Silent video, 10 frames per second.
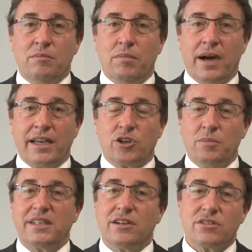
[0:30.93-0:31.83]
By
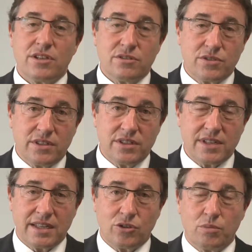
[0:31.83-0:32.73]
committing ourselves to these
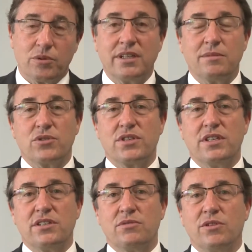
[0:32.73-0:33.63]
standard operating
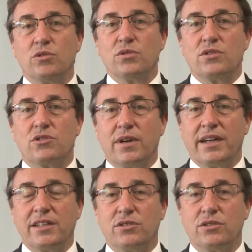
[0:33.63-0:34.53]
procedures, we're also
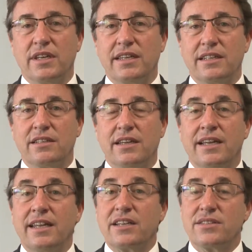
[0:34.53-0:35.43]
trying to take
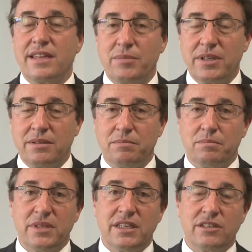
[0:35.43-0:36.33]
a next step in
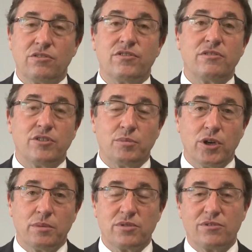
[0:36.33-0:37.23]
being fit for
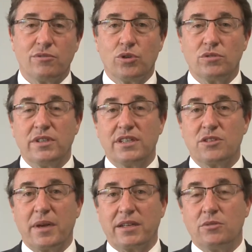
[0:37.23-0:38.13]
purpose for what we
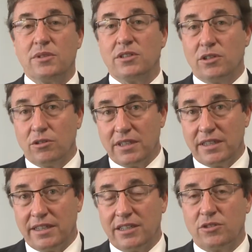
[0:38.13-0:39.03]
expect to be not only in
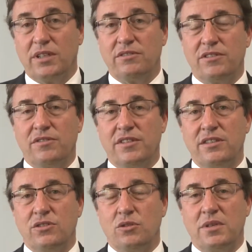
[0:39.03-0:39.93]
the year
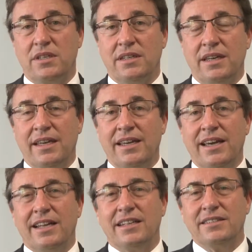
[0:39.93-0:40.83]
2015 to be
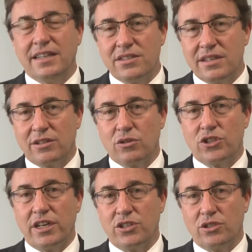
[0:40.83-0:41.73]
an intense
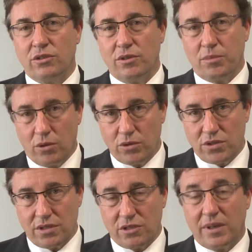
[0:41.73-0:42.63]
negotiation of the
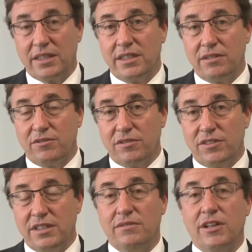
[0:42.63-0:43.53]

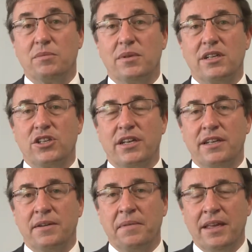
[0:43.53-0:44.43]
post-2015 development
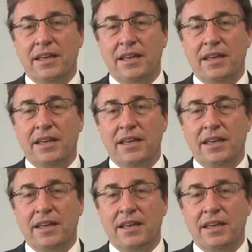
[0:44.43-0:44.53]
agenda,